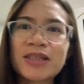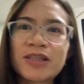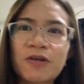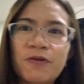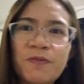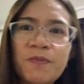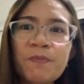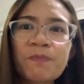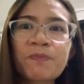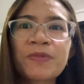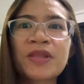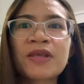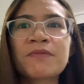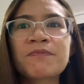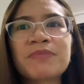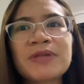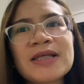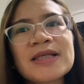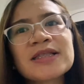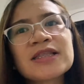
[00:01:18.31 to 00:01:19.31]
So
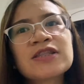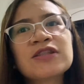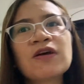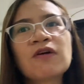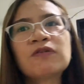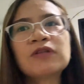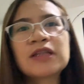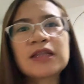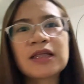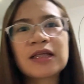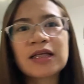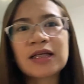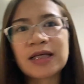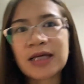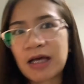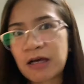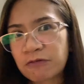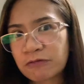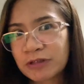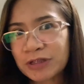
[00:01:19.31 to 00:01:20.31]
please don't
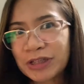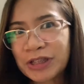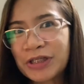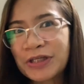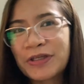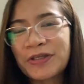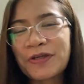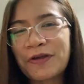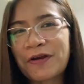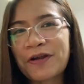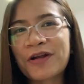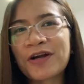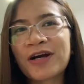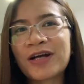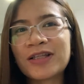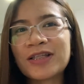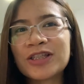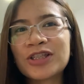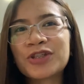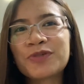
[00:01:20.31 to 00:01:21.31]
count your
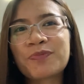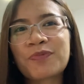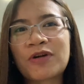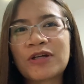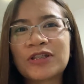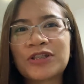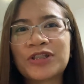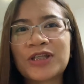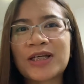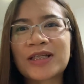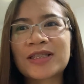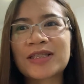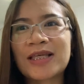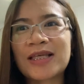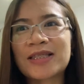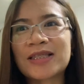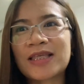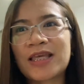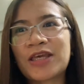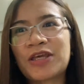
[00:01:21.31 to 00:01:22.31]
college projects
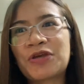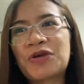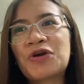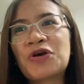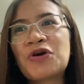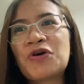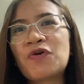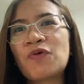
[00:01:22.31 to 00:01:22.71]
as a